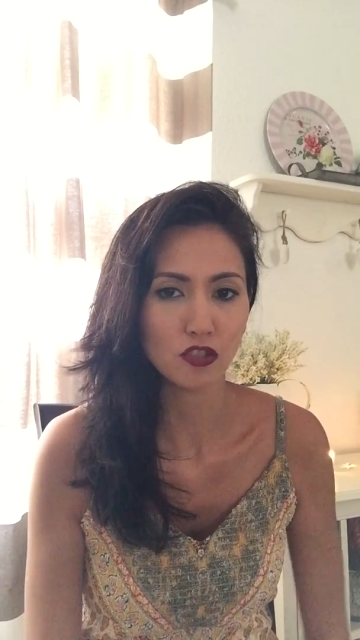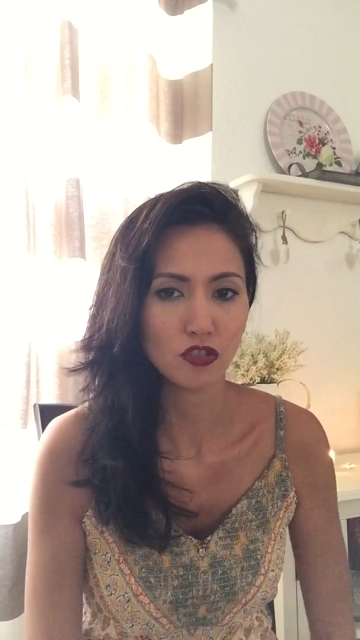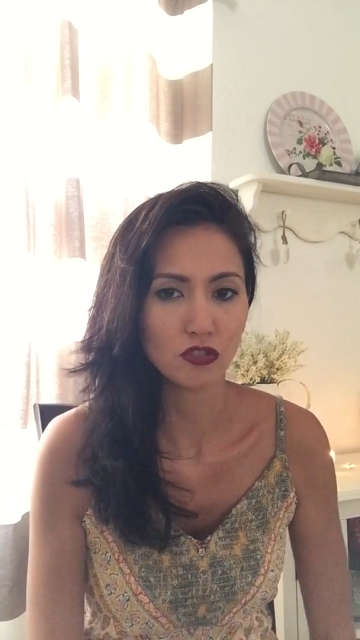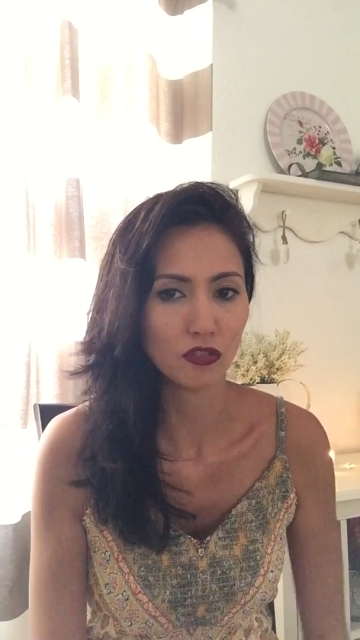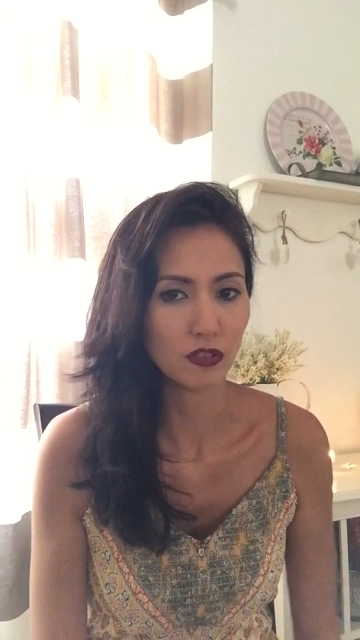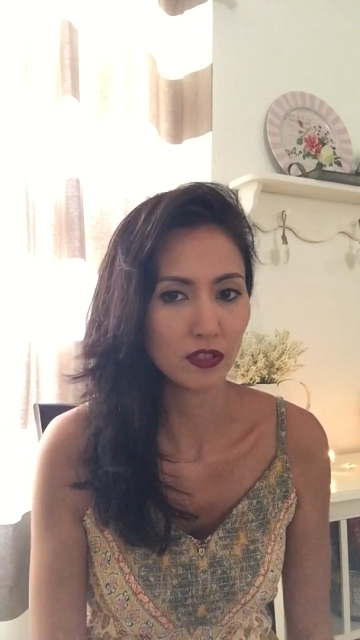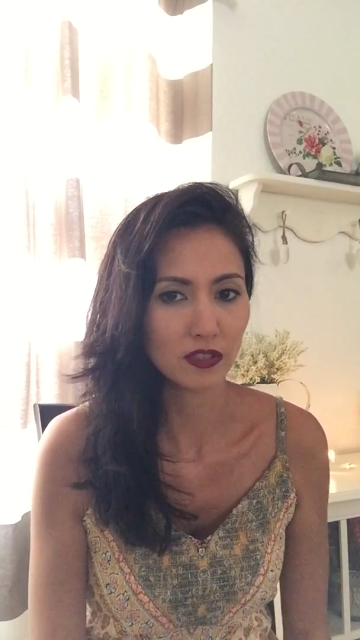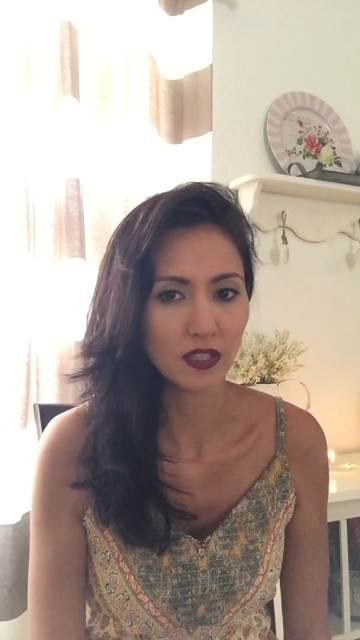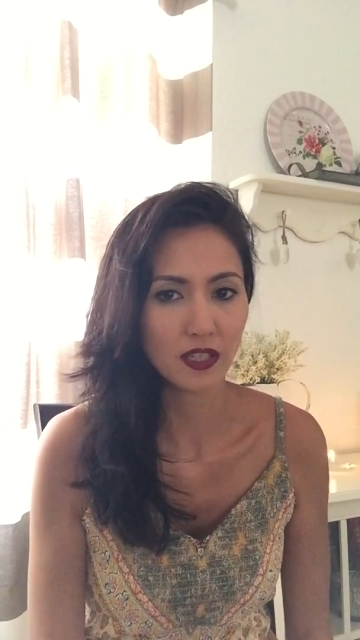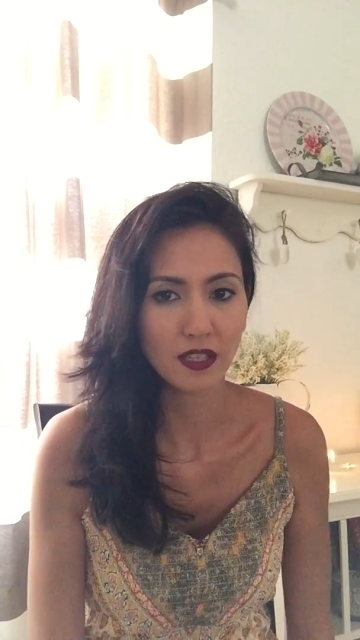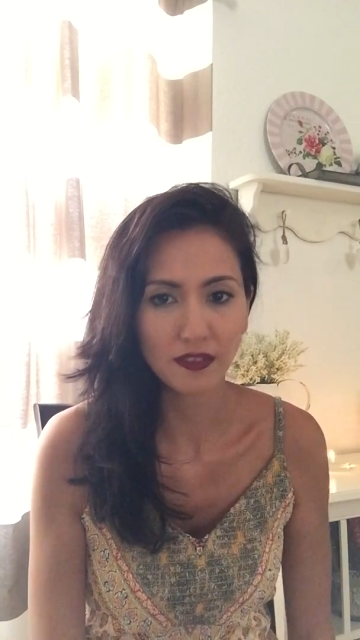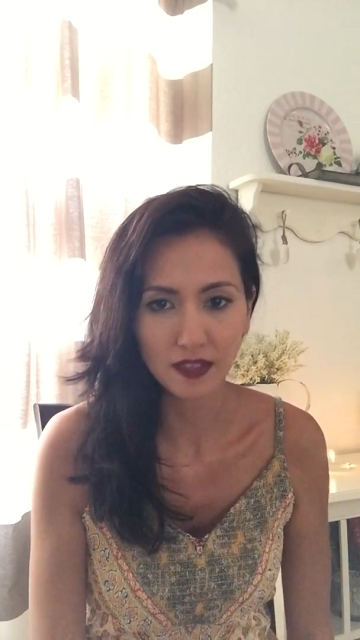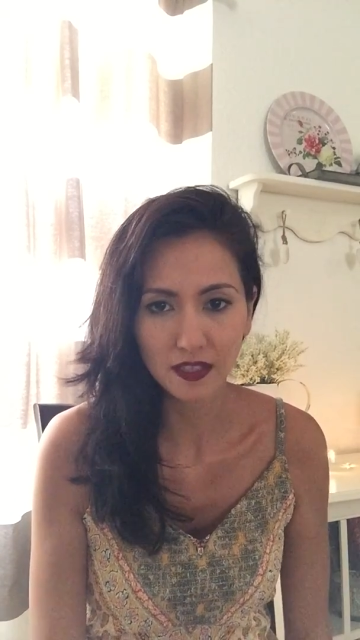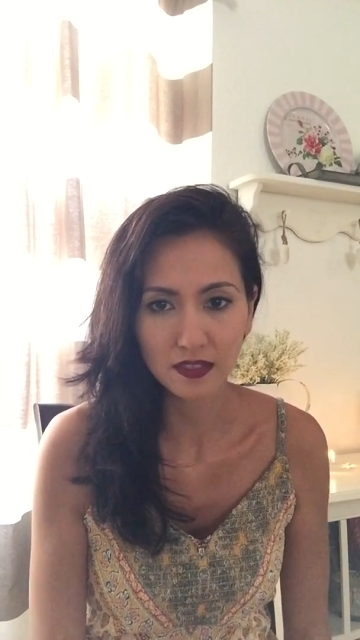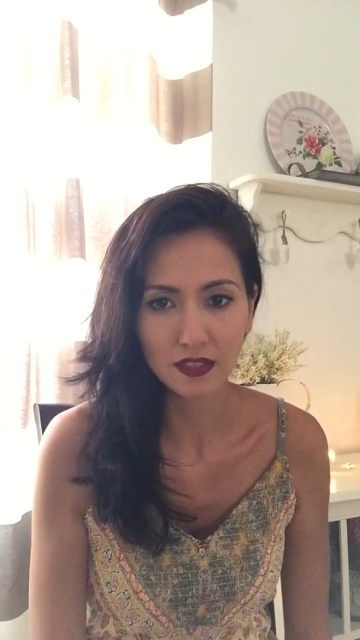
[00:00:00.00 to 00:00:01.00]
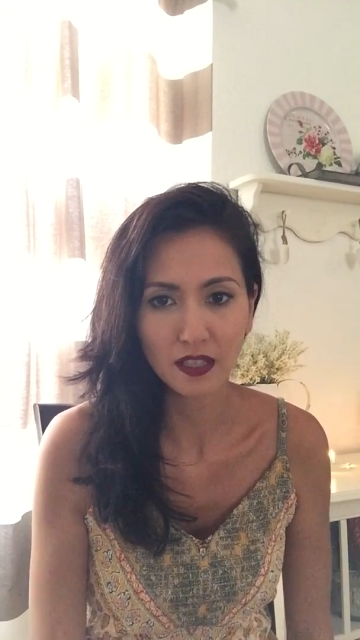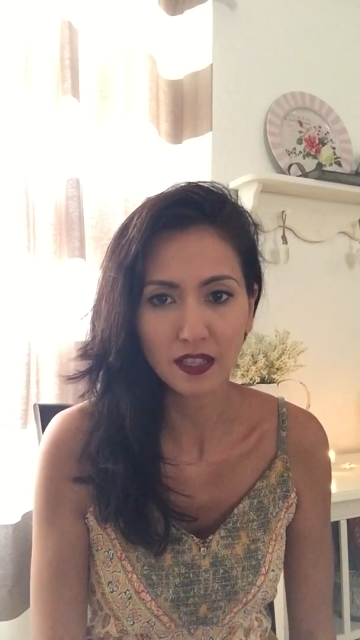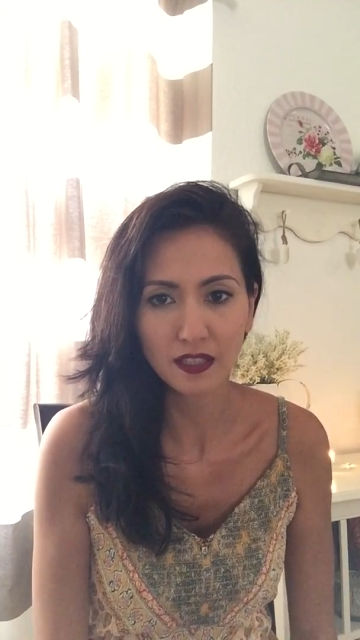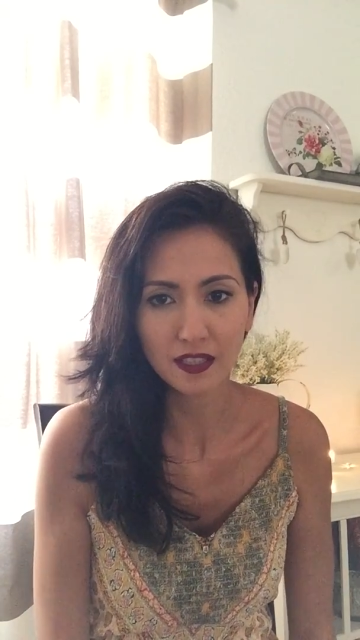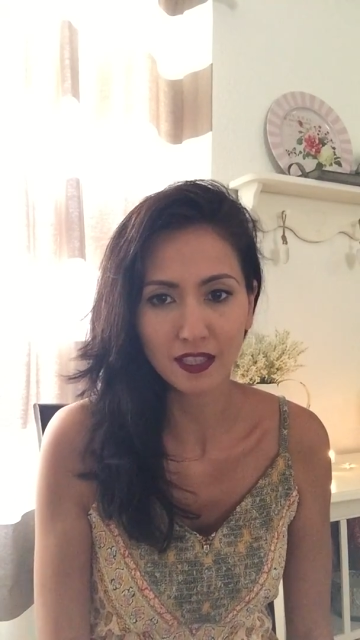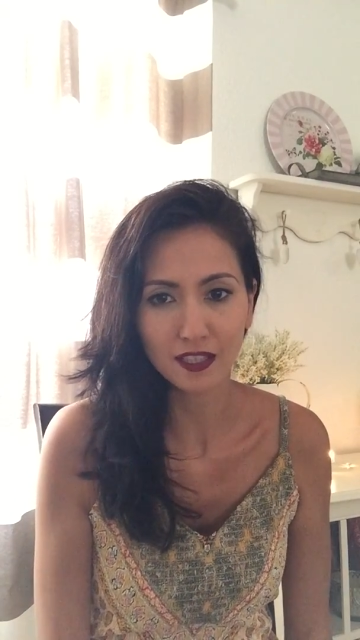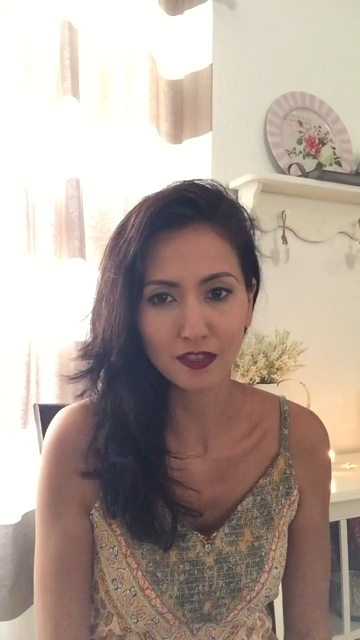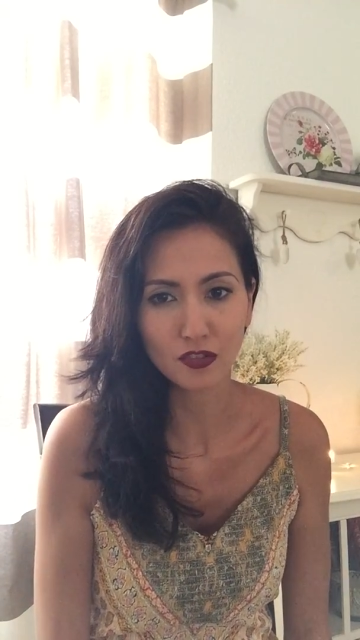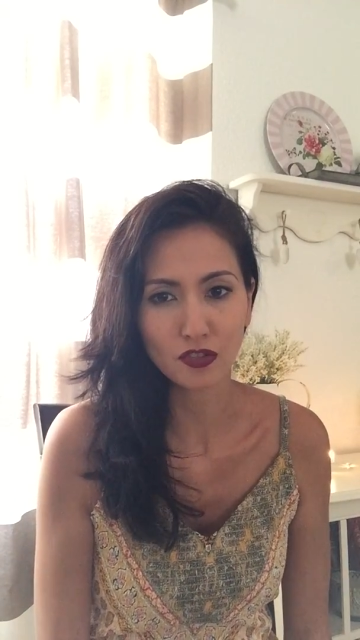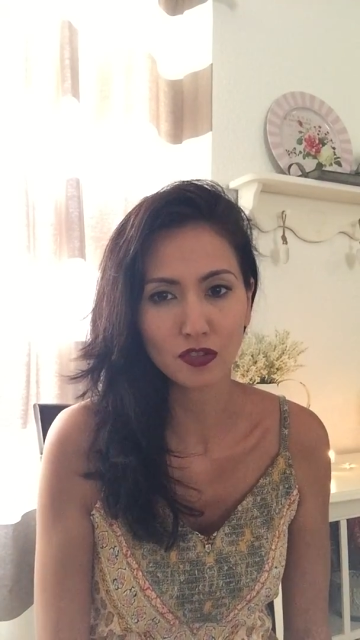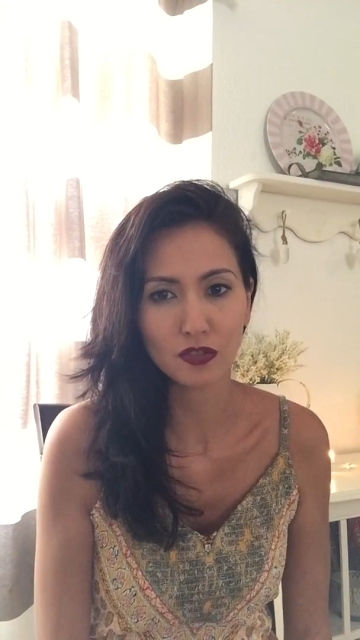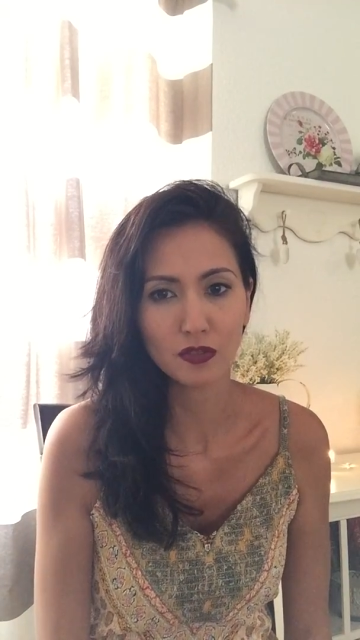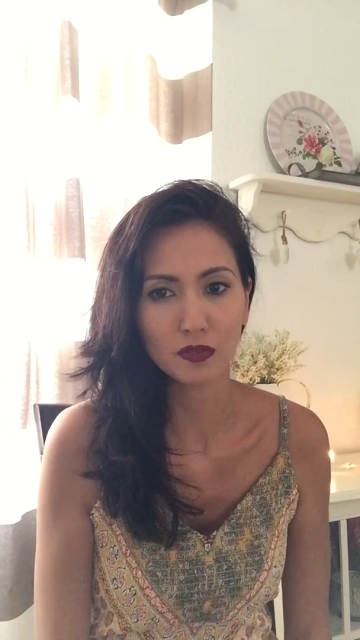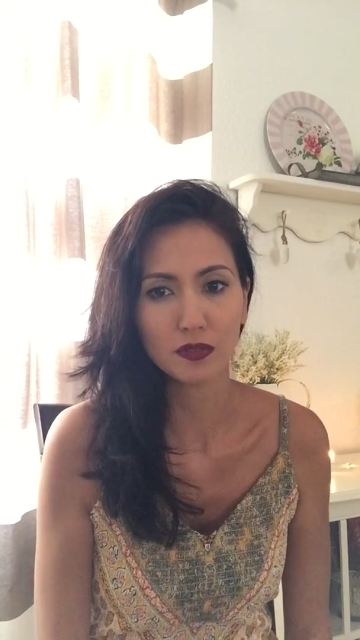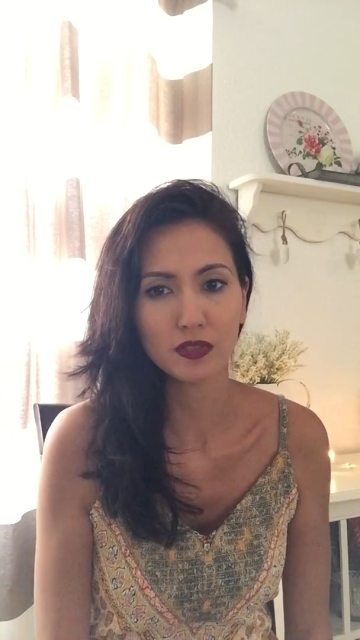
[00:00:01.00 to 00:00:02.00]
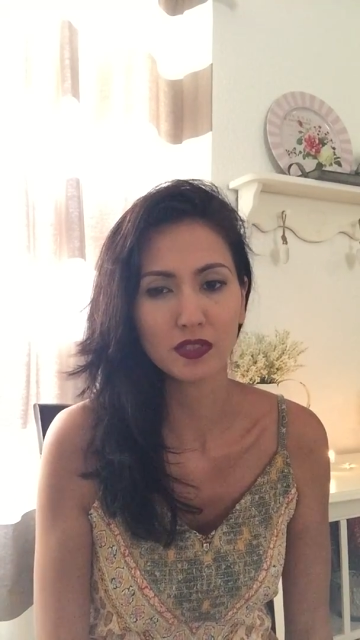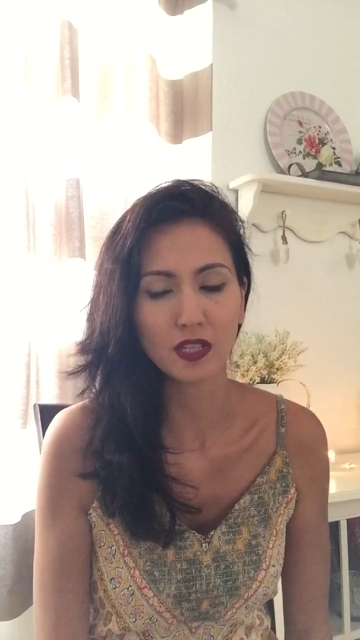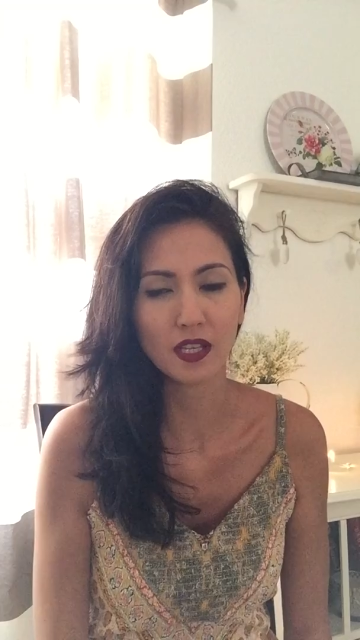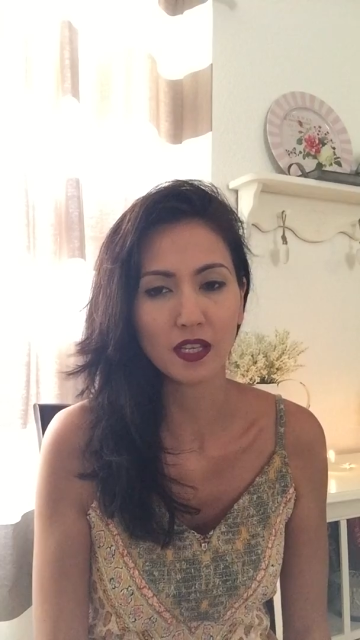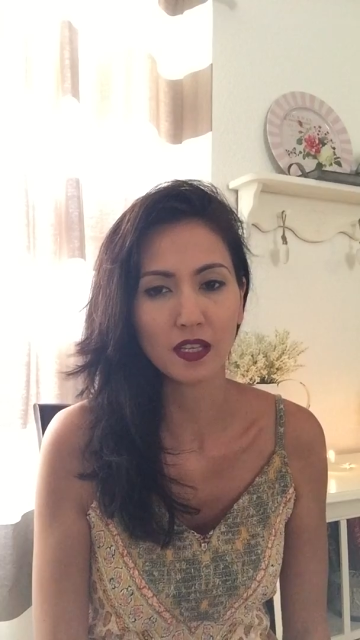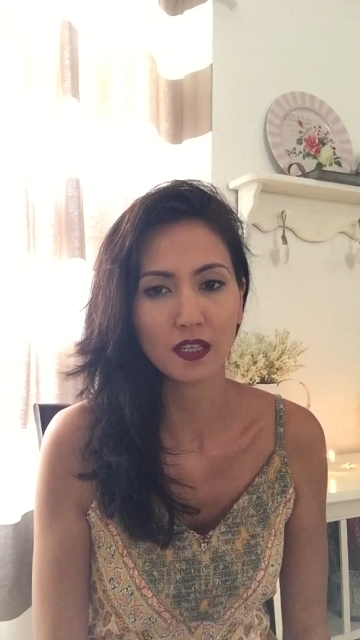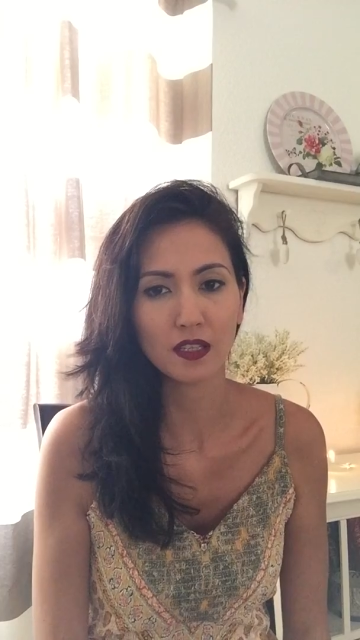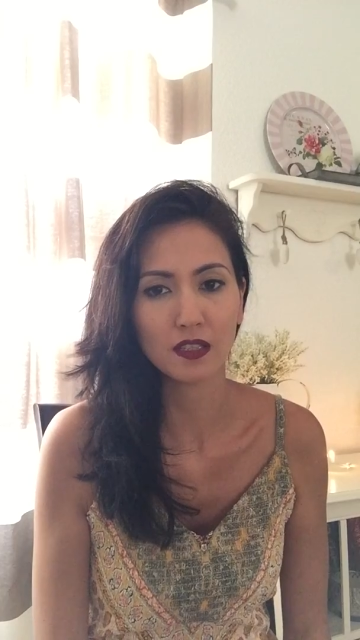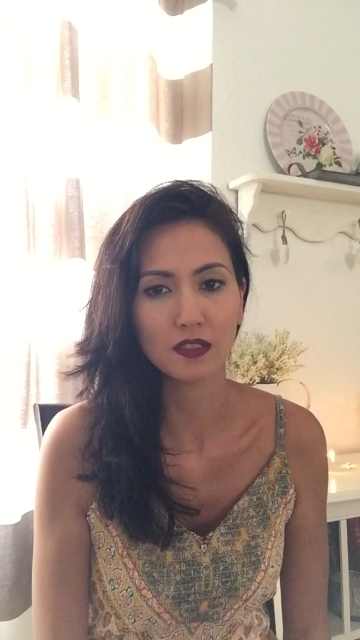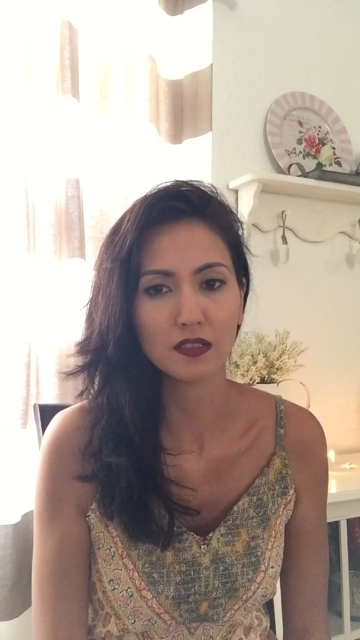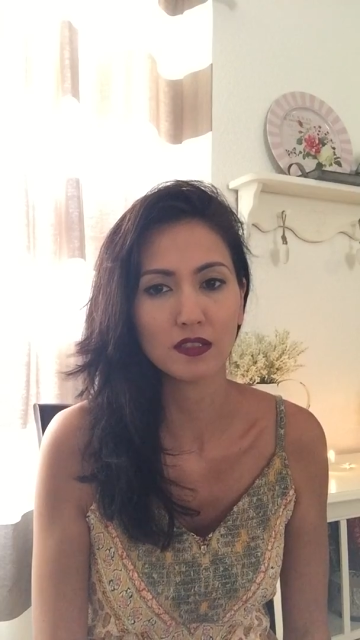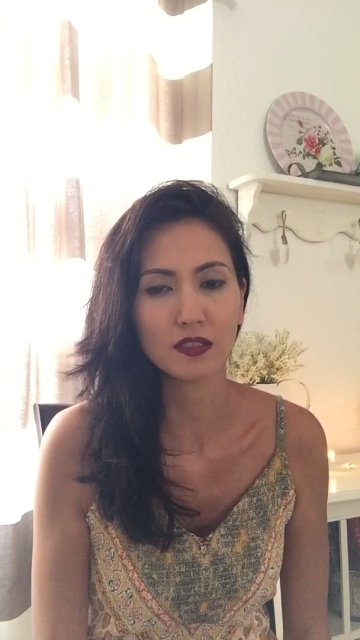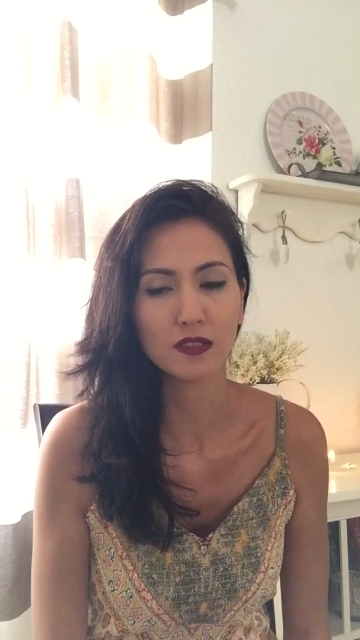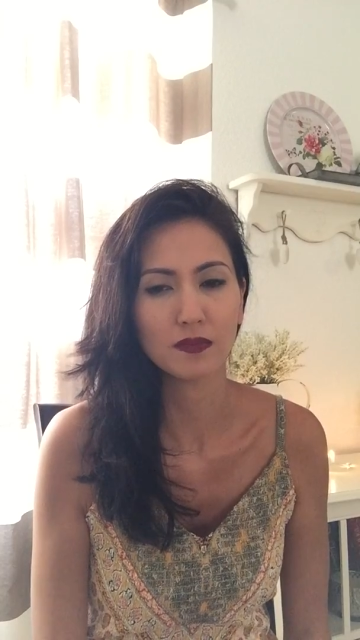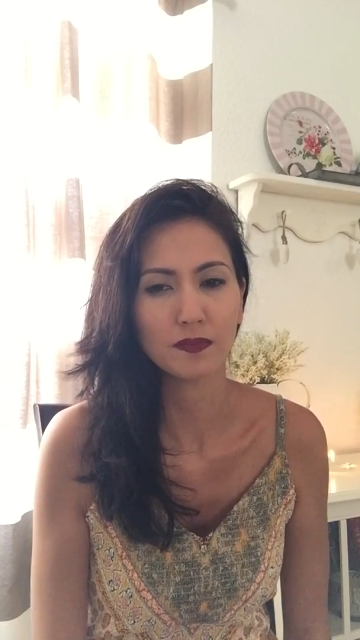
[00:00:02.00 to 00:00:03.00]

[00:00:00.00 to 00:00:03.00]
started to have anxiety issues, and